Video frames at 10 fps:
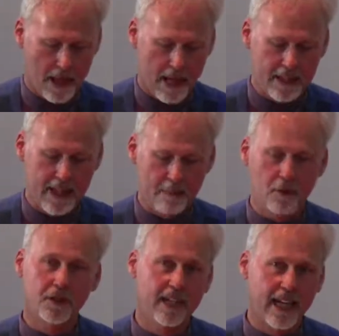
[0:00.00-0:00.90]
And they
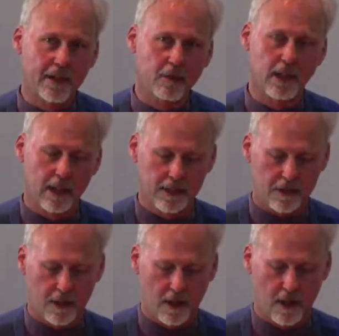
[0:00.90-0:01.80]
put together a
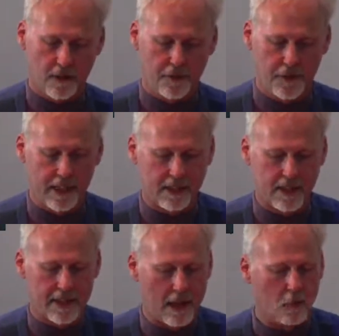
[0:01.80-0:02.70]
list of things
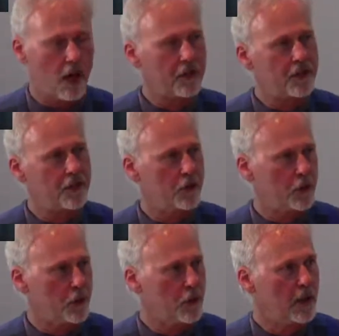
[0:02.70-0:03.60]
that they want to
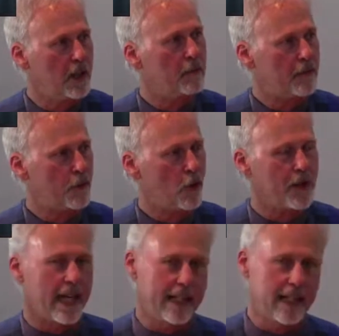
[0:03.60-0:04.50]
do before
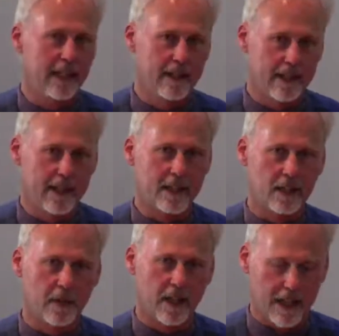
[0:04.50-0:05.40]
they kick the
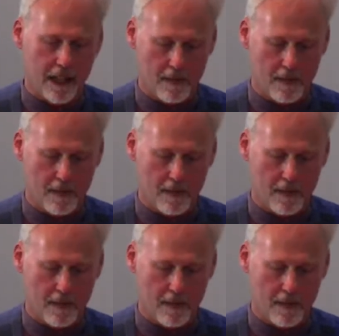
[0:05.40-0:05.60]
bucket.